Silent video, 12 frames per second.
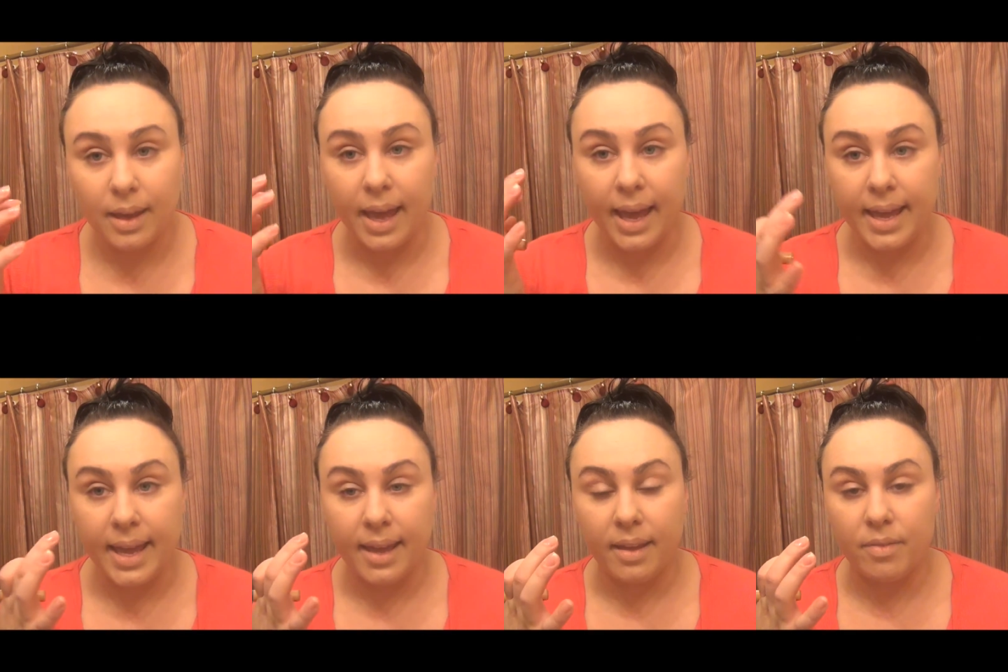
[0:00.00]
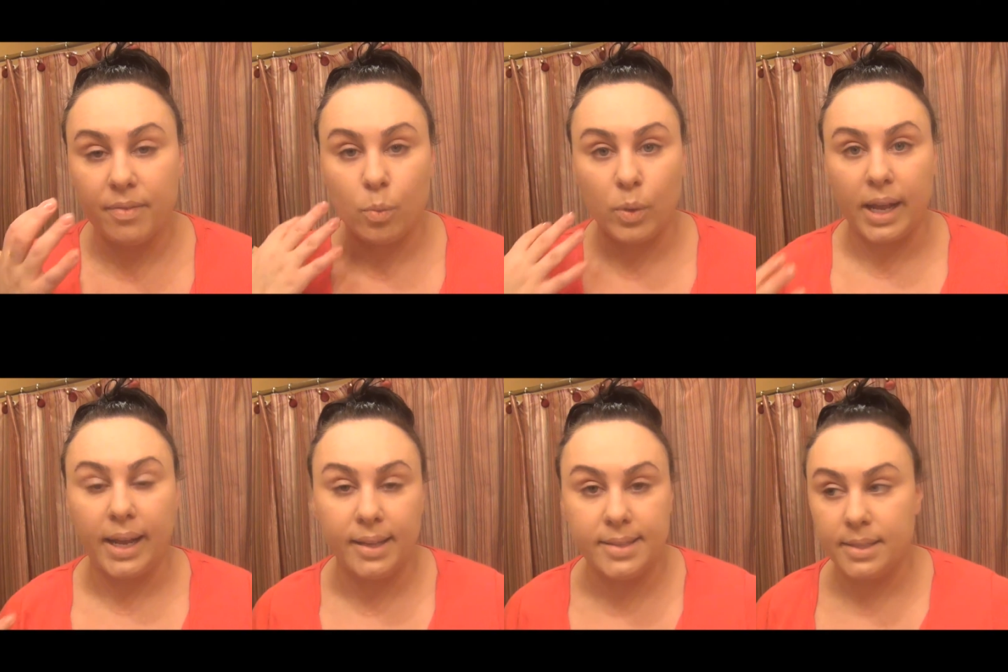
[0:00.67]
I have what
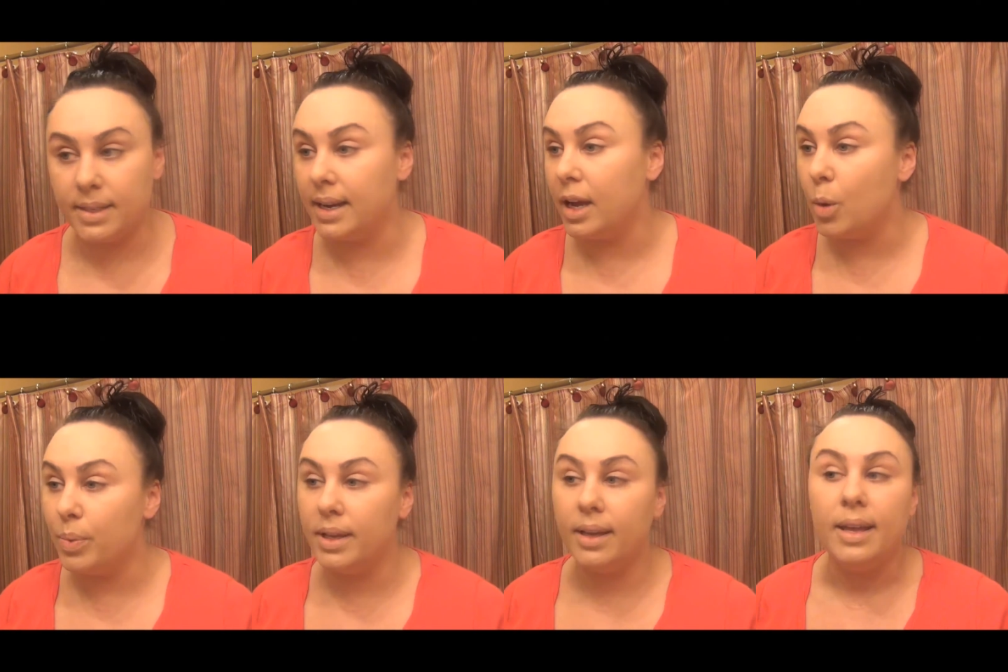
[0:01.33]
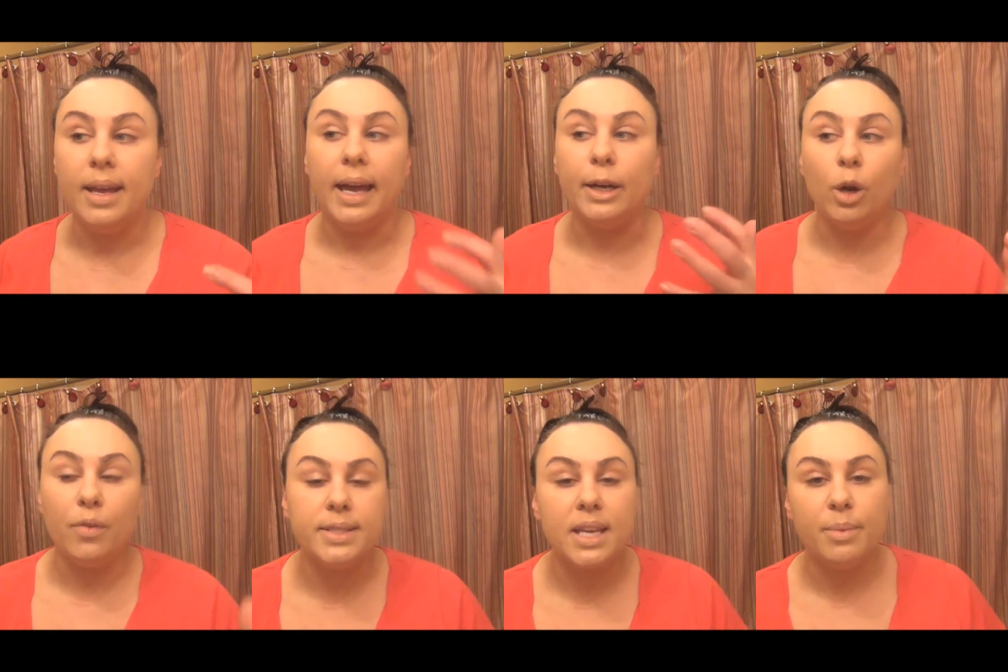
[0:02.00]
I consider, and I don't know
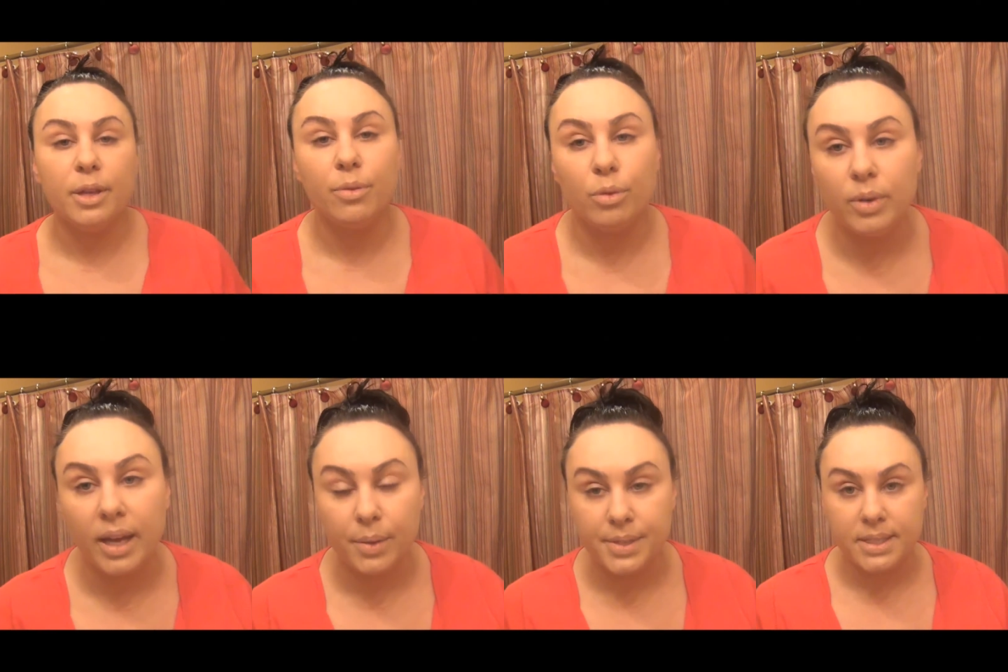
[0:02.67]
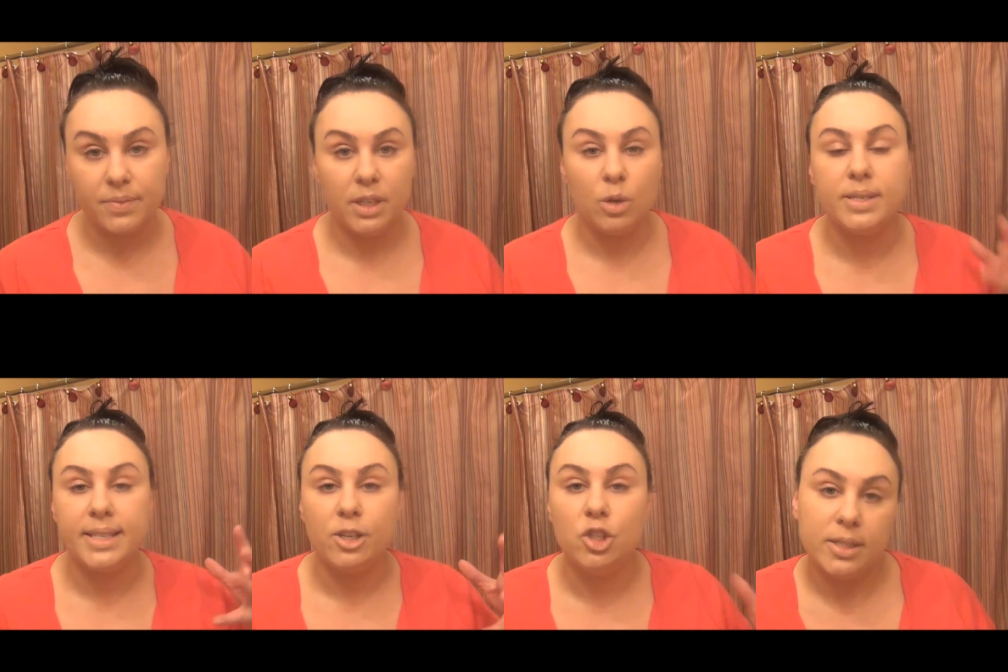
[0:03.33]
if it's coming through now in this video
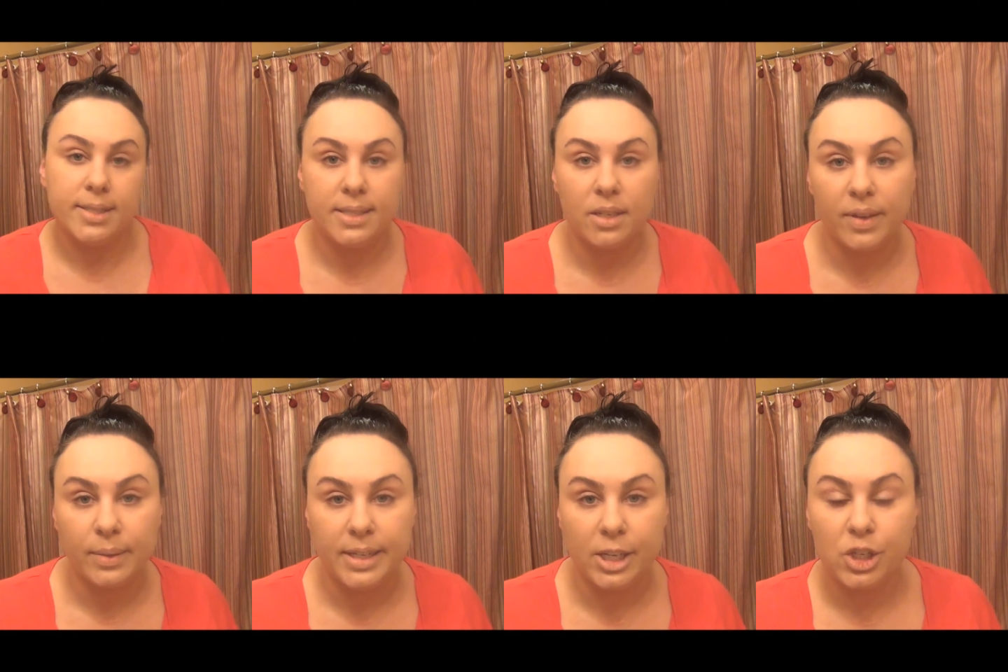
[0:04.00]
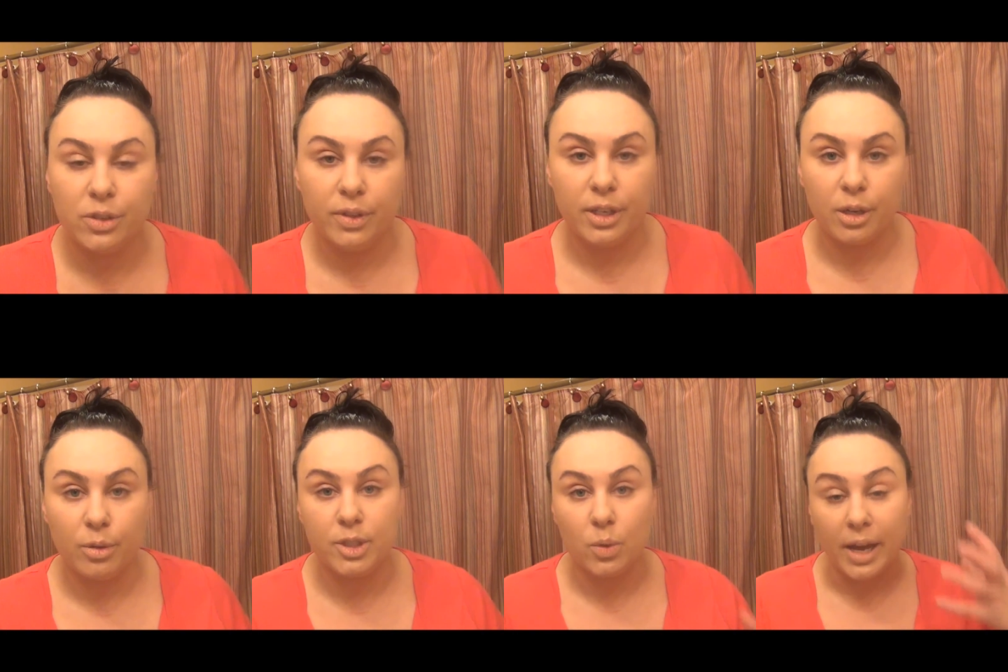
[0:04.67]
because I just did a foundation
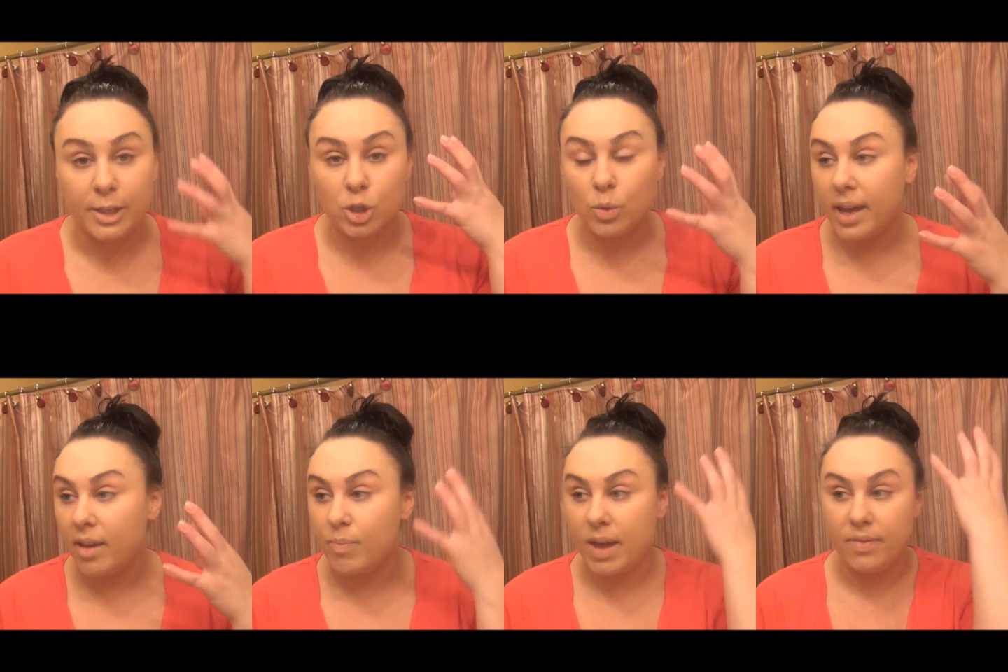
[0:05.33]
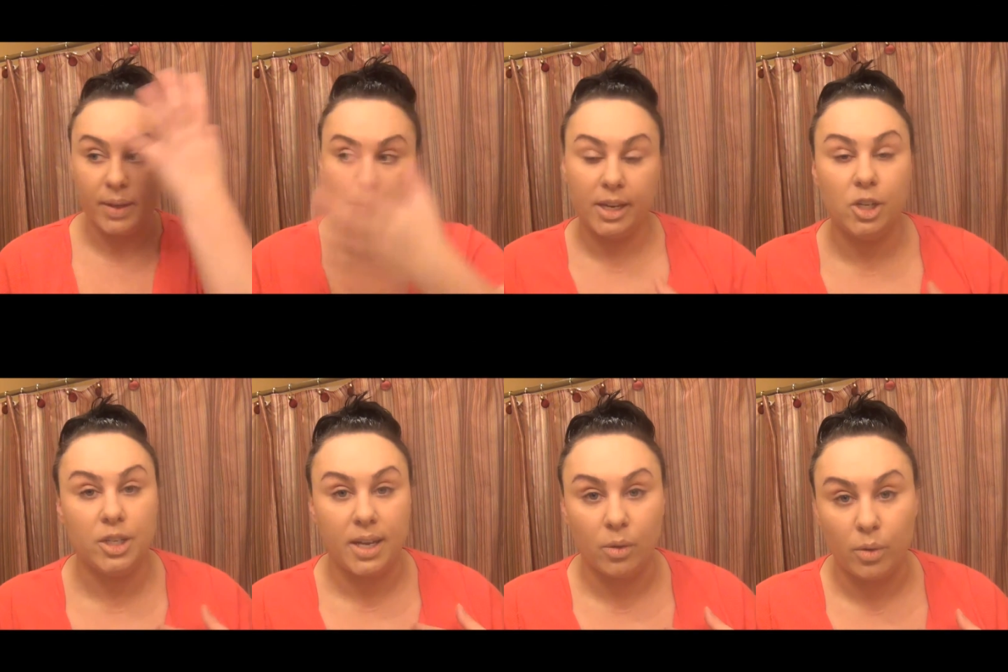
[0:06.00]
video, so I do have my
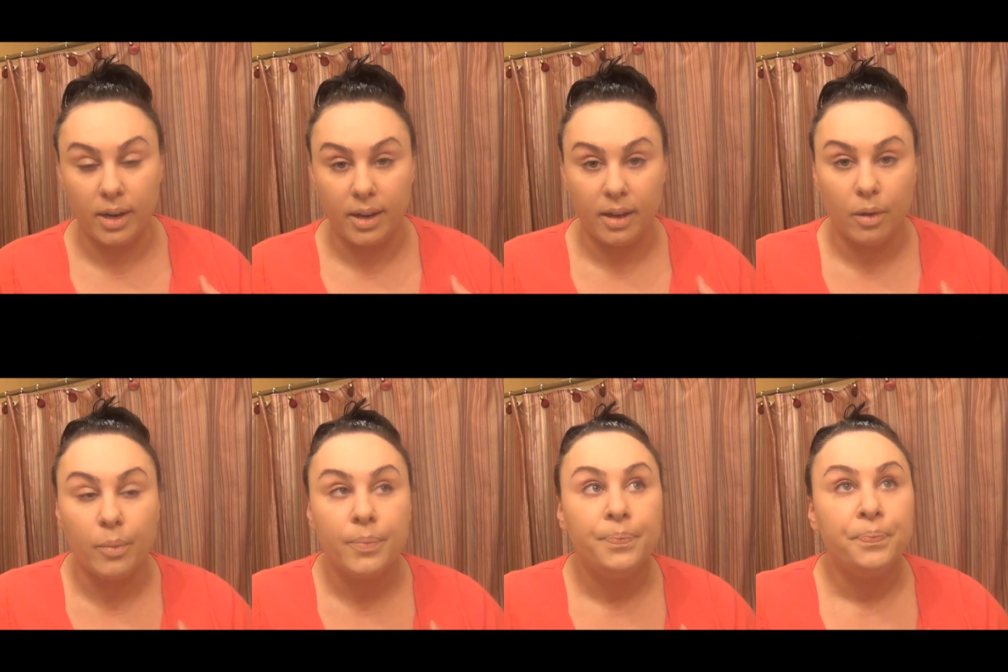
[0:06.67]
foundation on right now.